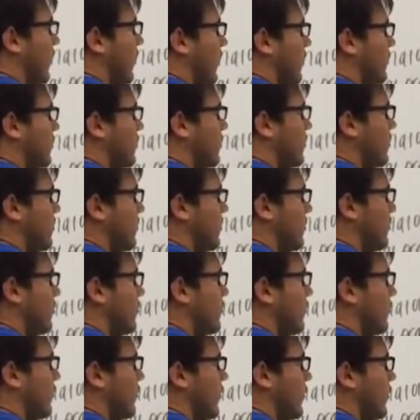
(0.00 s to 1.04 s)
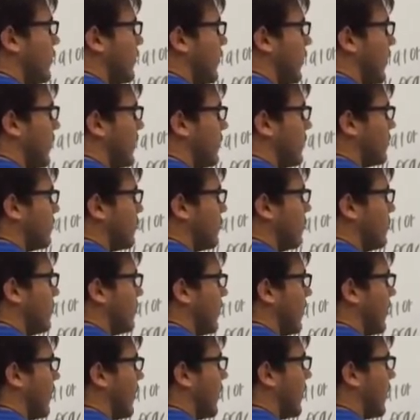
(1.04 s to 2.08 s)
x cubed minus
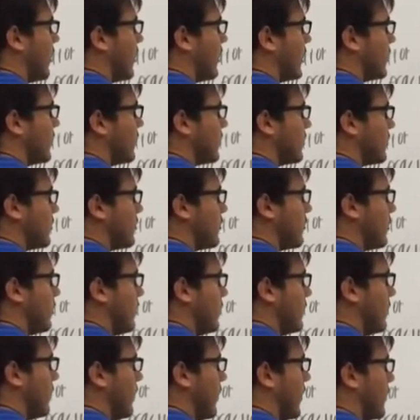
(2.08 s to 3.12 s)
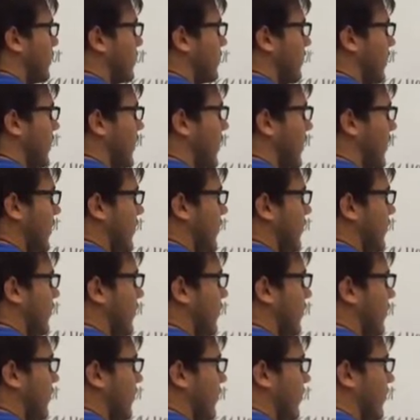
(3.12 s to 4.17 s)
2x minus a
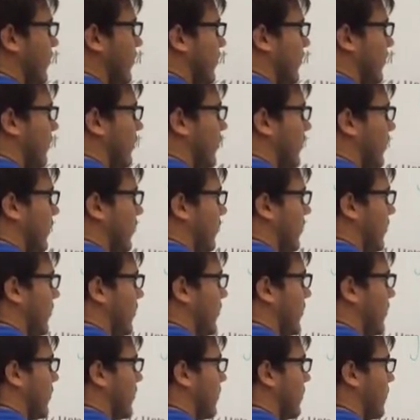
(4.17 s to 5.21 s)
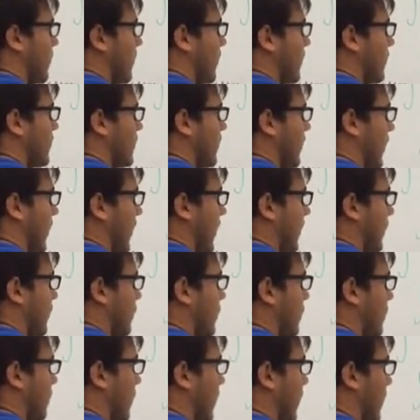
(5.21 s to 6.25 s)
plus
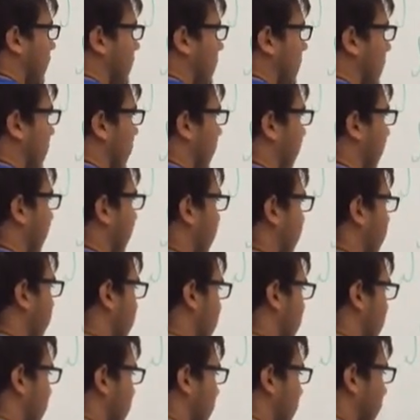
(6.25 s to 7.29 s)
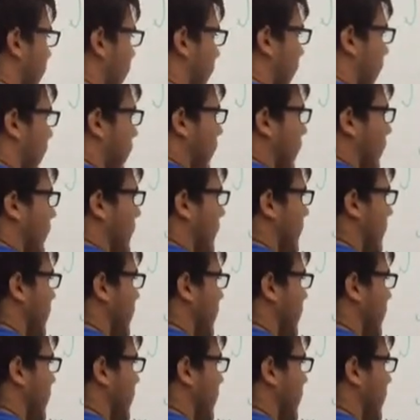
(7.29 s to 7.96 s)
x plus 5 all over